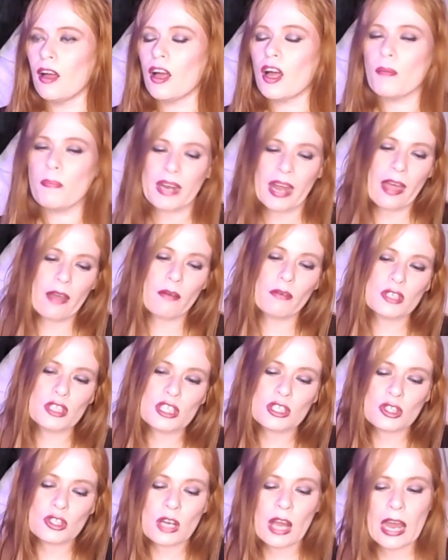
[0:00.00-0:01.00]
Oh, but I
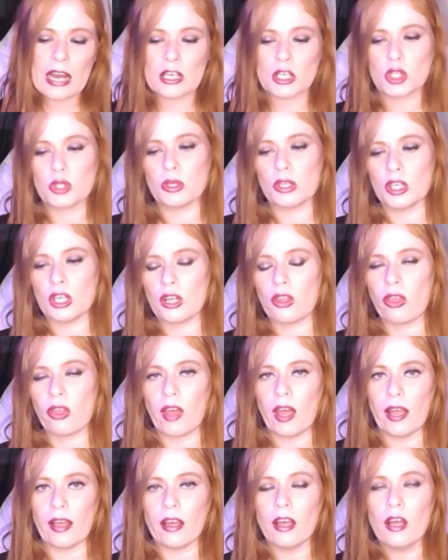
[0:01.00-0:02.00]
was just trying to do a good
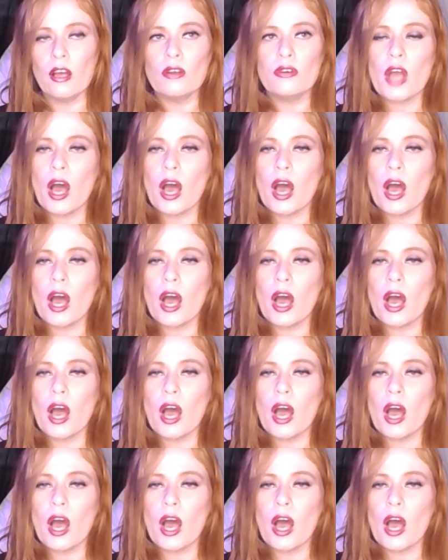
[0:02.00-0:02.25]
thing.